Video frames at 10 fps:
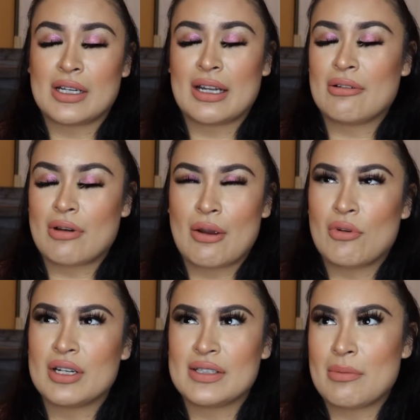I
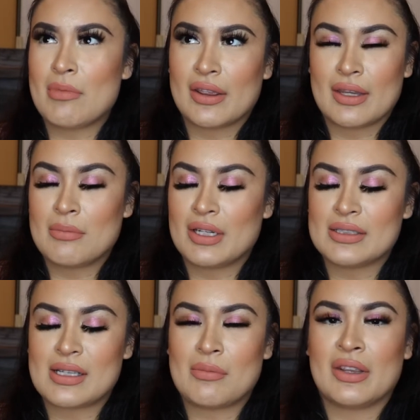want to say monthly, but
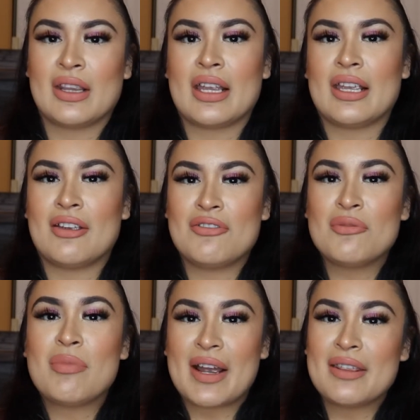it's not monthly. If you
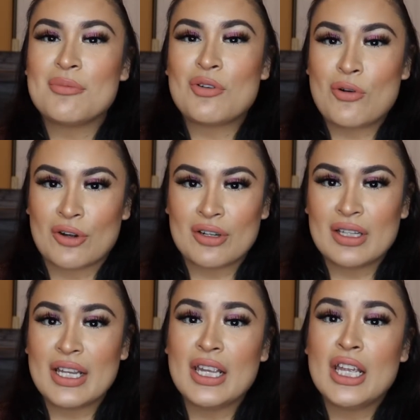buy them
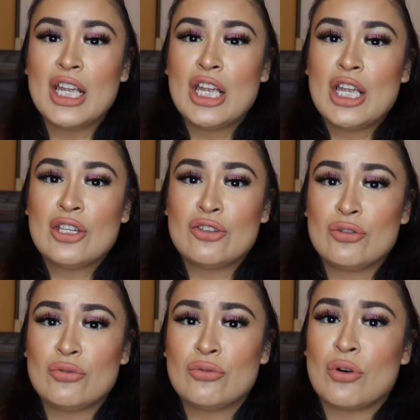quarterly,
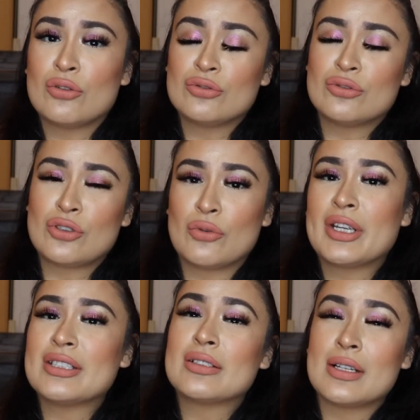you don't
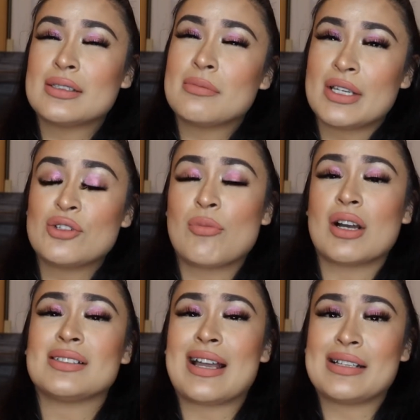get to customize your
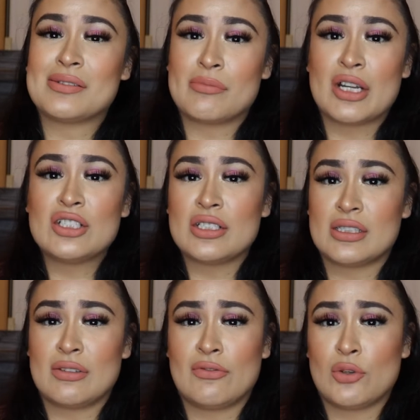box as much
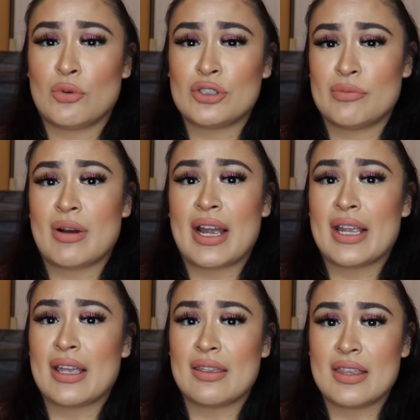as if you were to
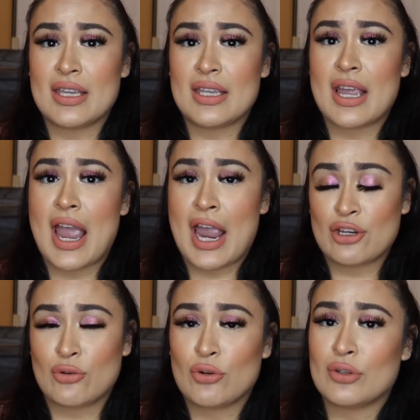buy the
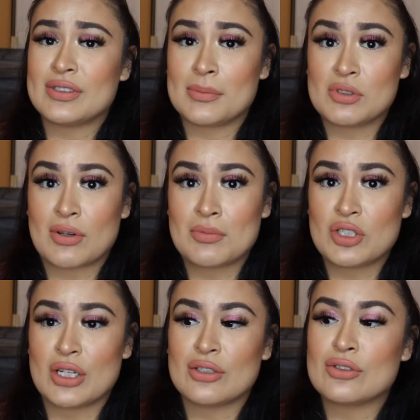annual
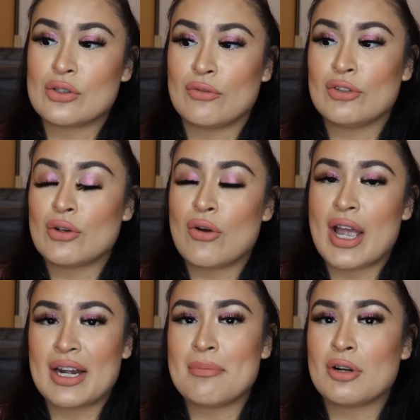subscription. So if you go
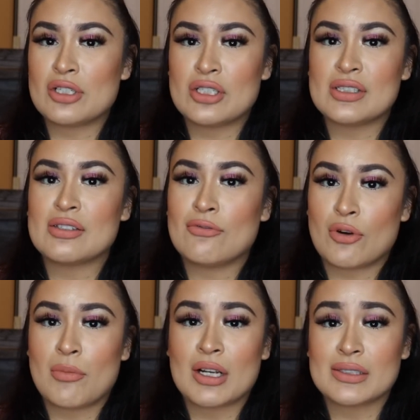ahead and purchase the
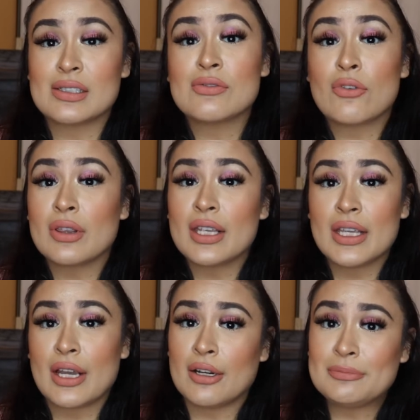4 boxes for the
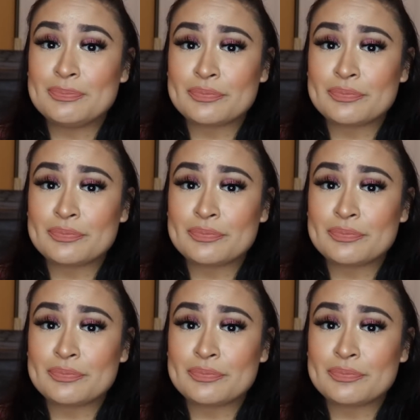year